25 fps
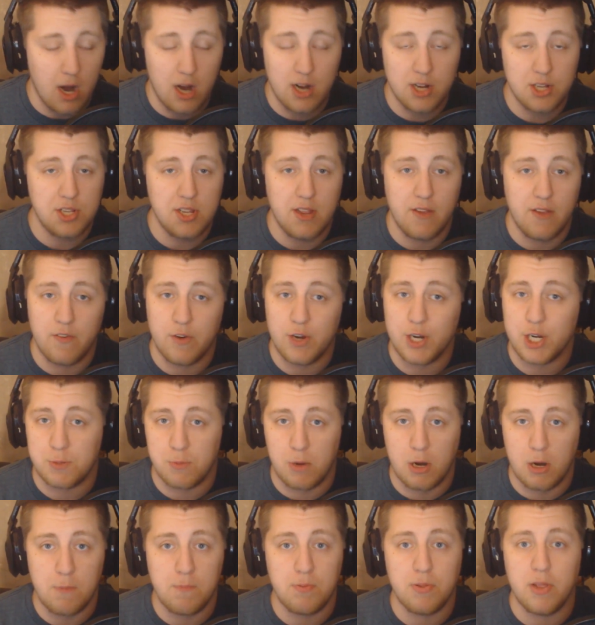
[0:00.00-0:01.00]
Honestly, a very
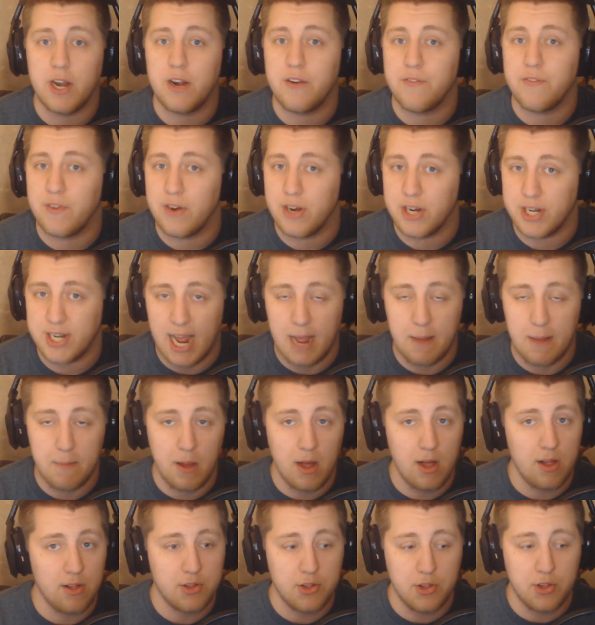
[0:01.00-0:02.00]
smart player, very
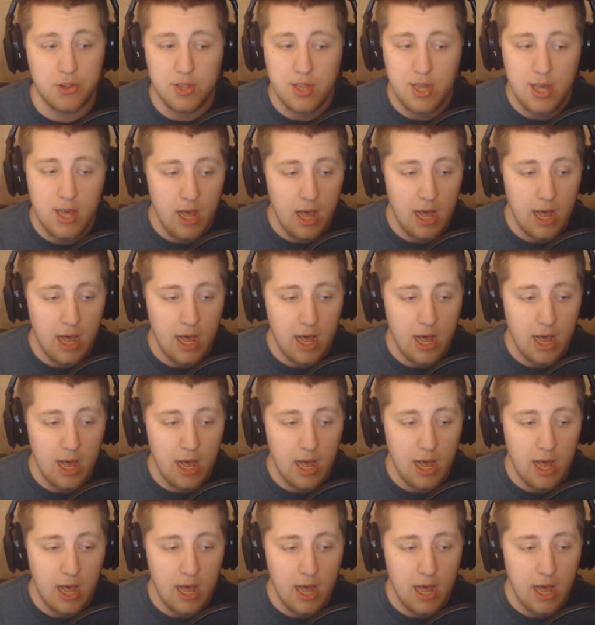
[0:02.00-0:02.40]
diabolical.